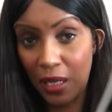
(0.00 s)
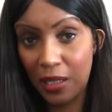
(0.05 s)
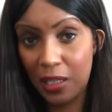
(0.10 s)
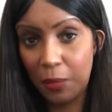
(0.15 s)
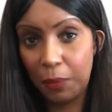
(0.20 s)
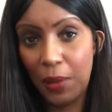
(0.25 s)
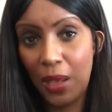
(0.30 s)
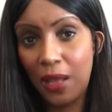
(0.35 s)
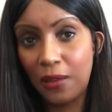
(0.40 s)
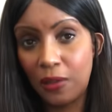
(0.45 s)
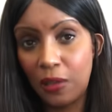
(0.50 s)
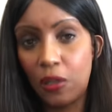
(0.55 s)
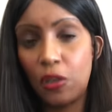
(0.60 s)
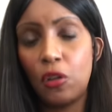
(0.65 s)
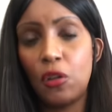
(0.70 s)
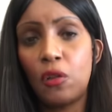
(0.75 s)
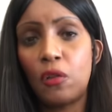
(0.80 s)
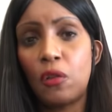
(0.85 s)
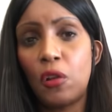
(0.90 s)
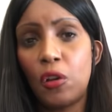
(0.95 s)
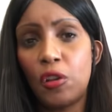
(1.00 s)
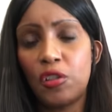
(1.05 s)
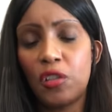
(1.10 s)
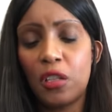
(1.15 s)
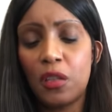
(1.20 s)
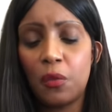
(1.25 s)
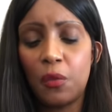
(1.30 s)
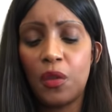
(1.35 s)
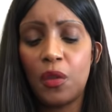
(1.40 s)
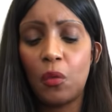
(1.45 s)
expanding your
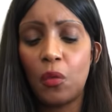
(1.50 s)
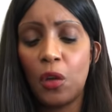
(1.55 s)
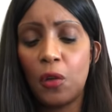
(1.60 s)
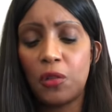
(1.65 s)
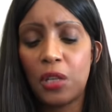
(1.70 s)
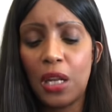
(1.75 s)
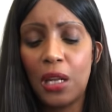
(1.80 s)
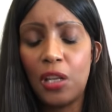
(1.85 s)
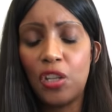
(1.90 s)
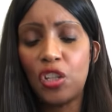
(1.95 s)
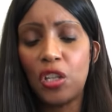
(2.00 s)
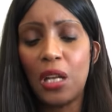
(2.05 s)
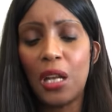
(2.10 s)
horizons with the world energy.